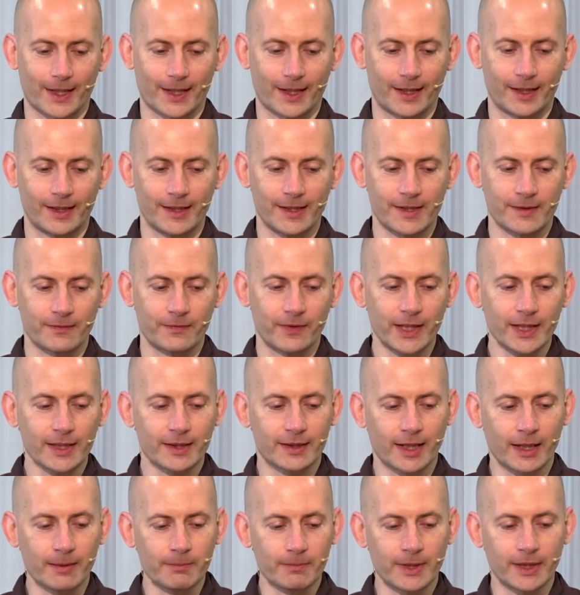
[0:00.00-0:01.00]
And it's very
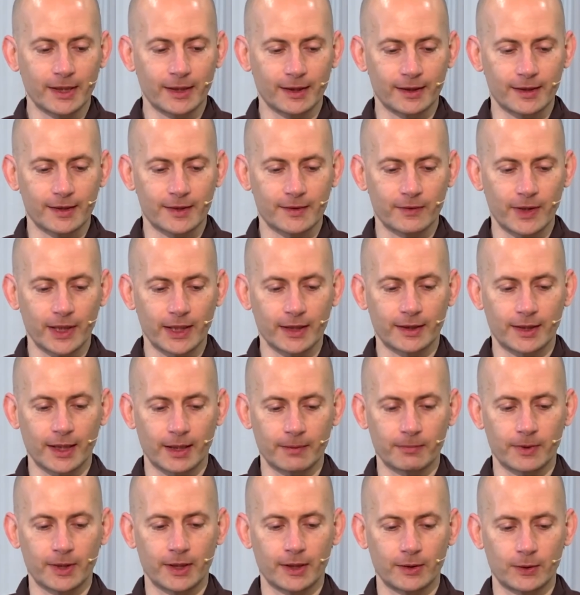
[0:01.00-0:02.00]
tempting. It's very
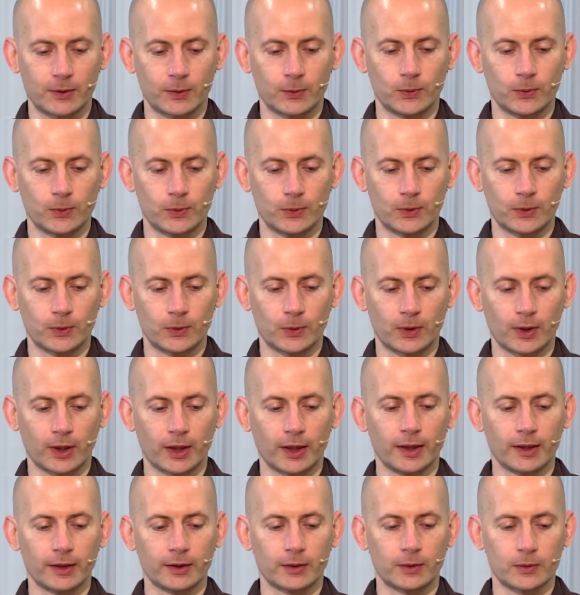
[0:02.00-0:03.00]
tempting to
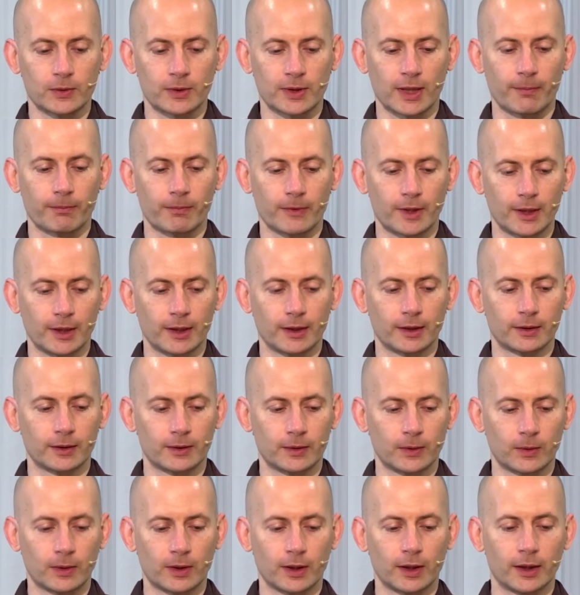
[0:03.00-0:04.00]
cling to something,
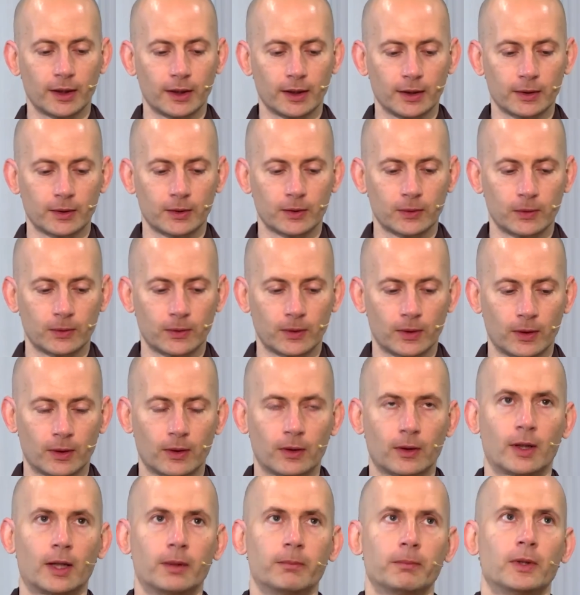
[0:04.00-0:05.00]
to cling to,
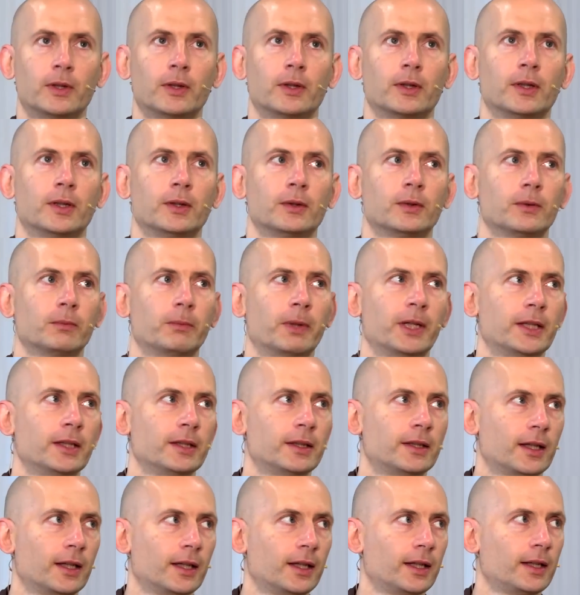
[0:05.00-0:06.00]
oh, I'm learning to
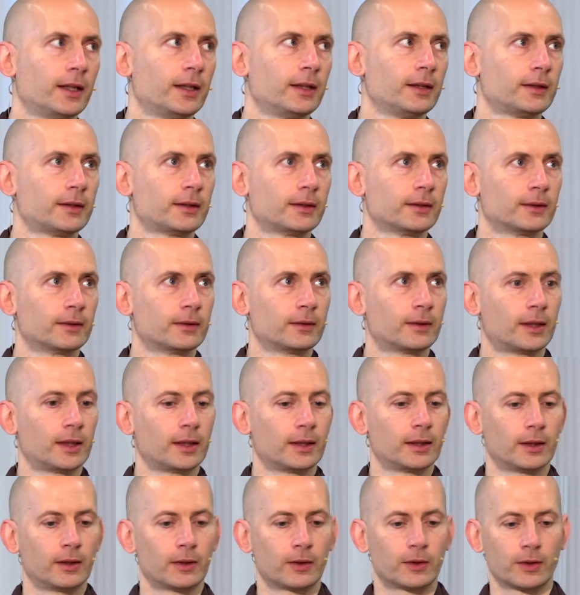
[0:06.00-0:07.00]
meditate, oh,
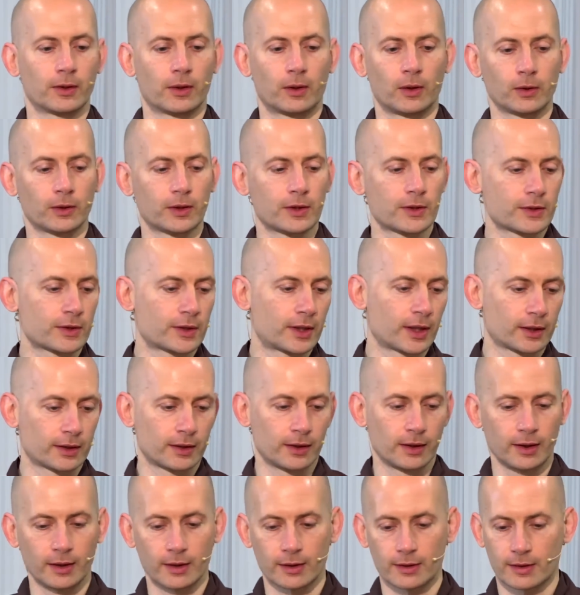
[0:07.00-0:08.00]
I learned all these
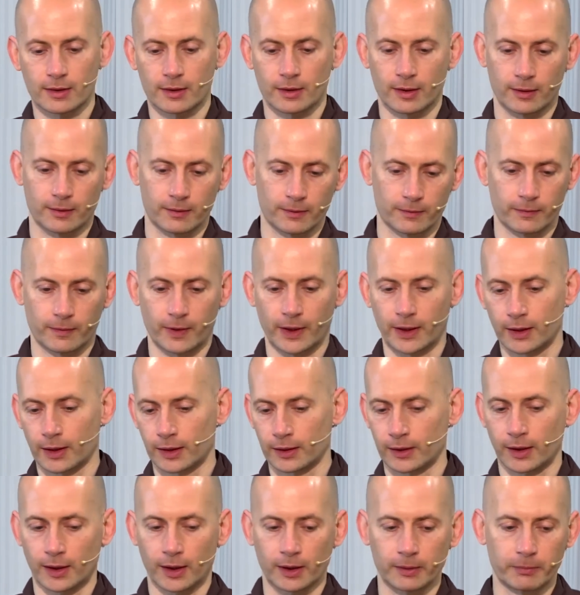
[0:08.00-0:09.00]
techniques, and
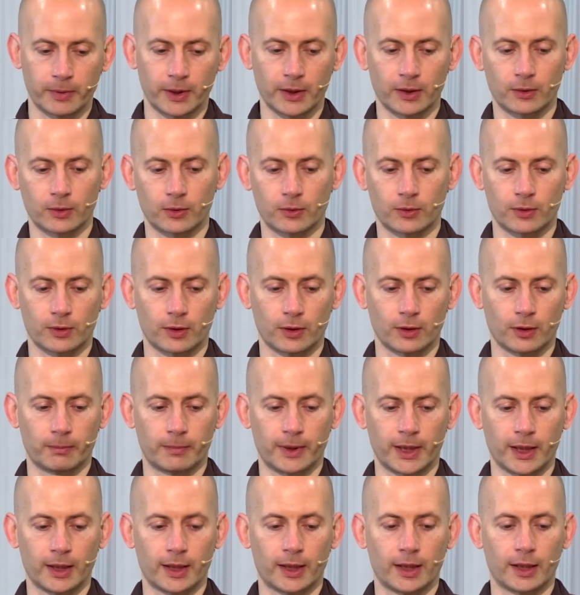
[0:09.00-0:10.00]
finally I'll be in control of
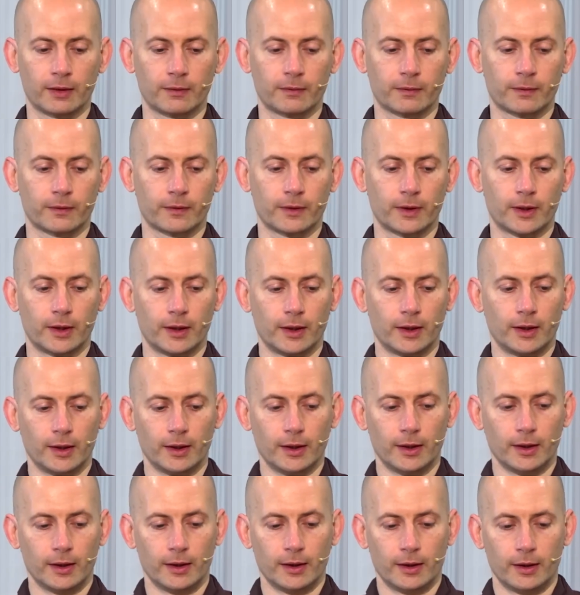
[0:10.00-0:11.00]
my life.
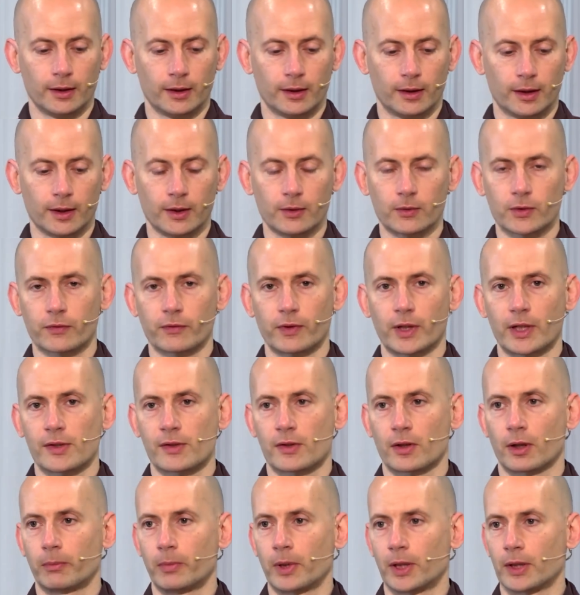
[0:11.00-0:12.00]
And it was very
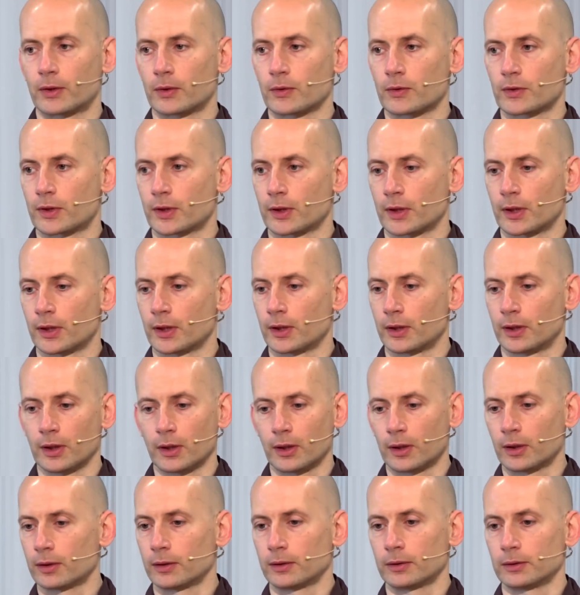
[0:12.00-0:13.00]
sobering to see,
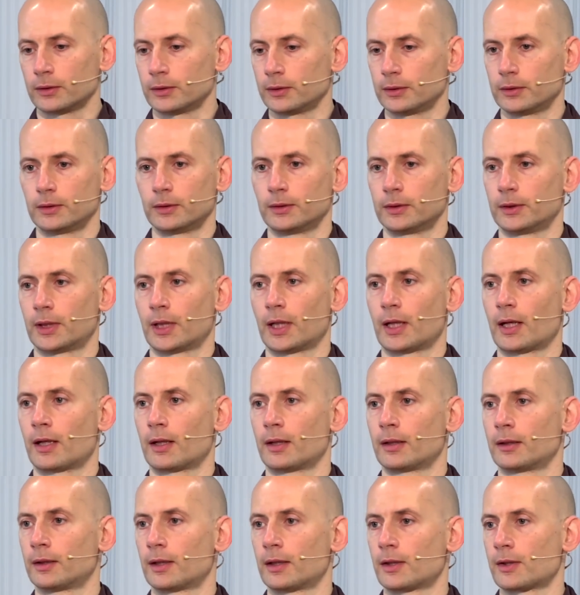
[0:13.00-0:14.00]
no,
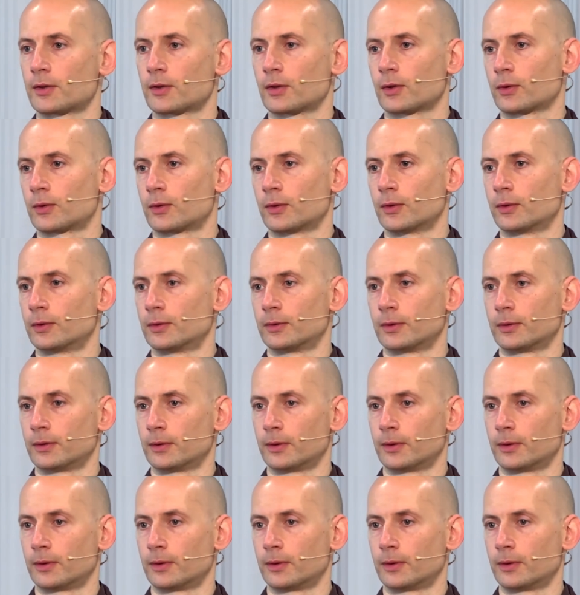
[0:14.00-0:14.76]
that is not true.